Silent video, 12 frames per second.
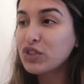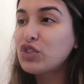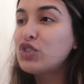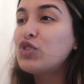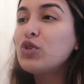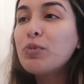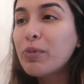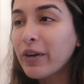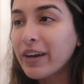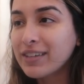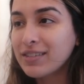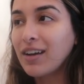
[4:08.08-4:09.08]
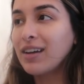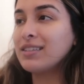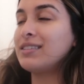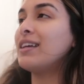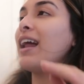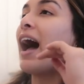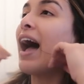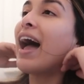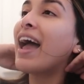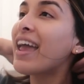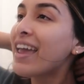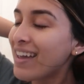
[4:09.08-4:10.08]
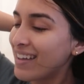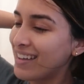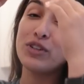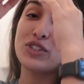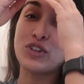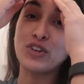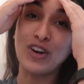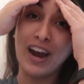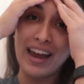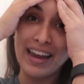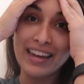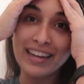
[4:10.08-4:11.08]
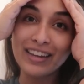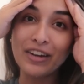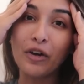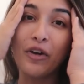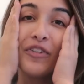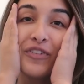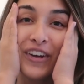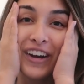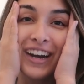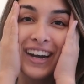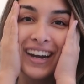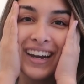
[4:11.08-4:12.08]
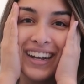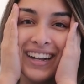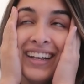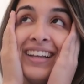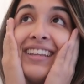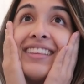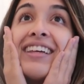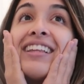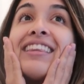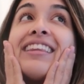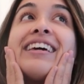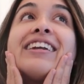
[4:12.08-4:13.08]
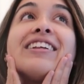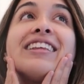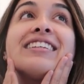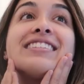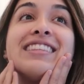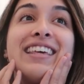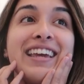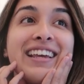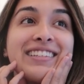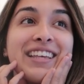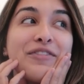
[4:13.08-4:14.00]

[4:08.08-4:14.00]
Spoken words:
super exhausted. I was crying over the littlest things.